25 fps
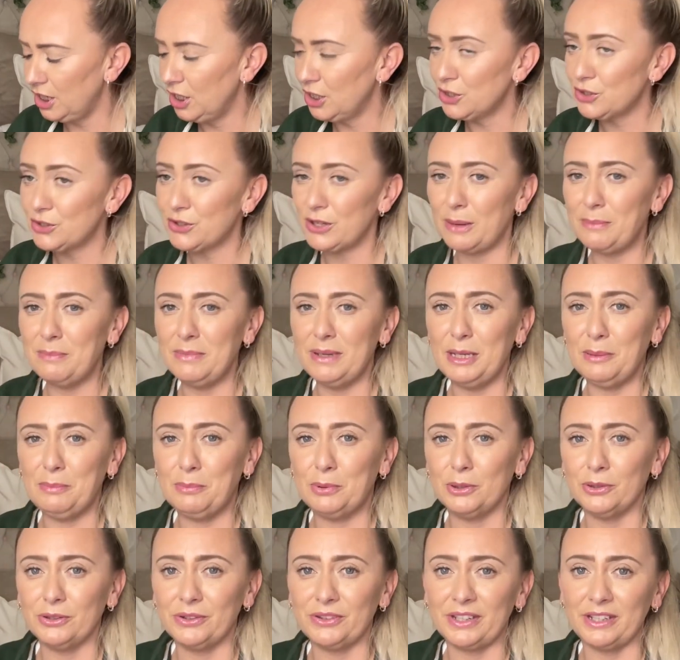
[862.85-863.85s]
So I may
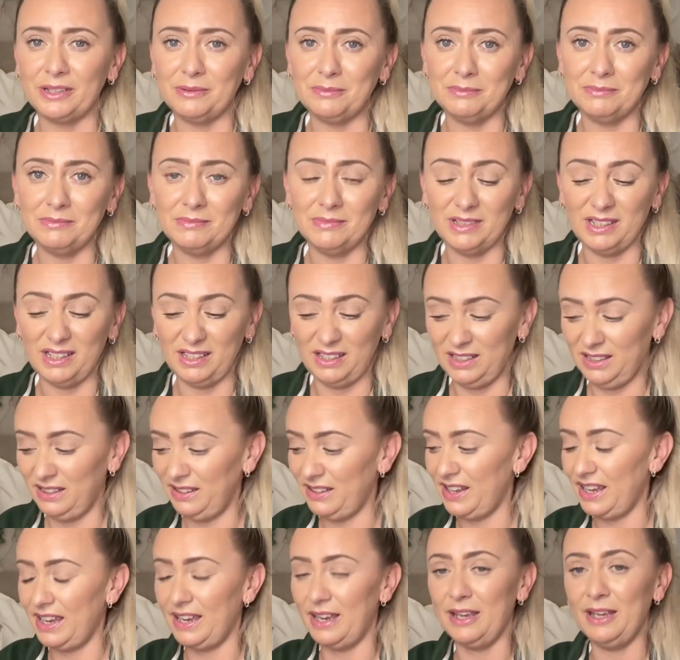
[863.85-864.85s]
put them in
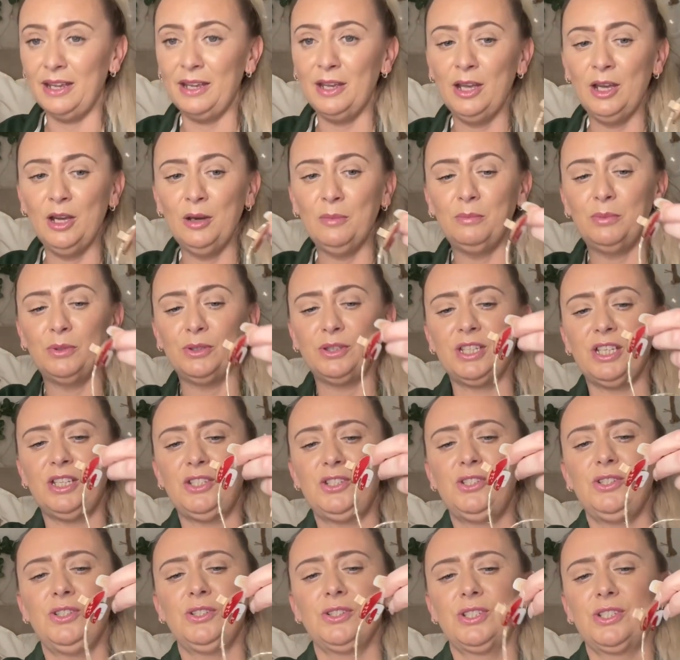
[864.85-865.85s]
there. But they're
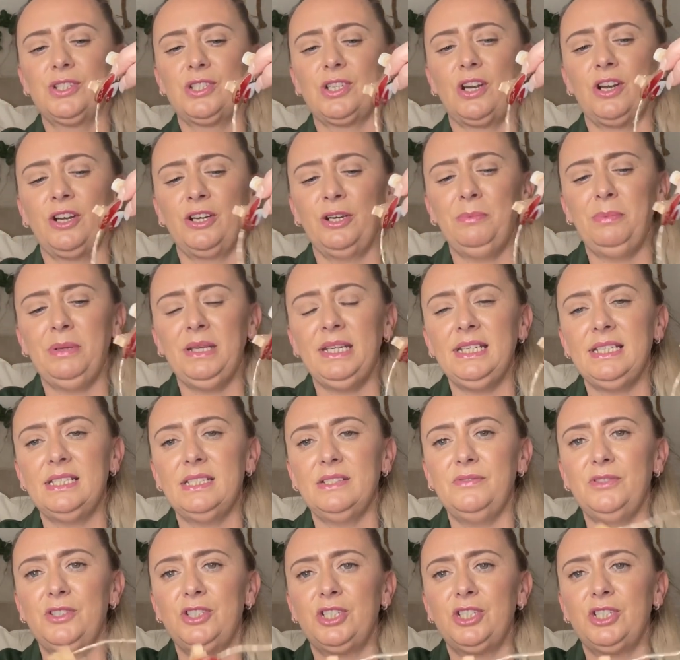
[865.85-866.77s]
just on a piece of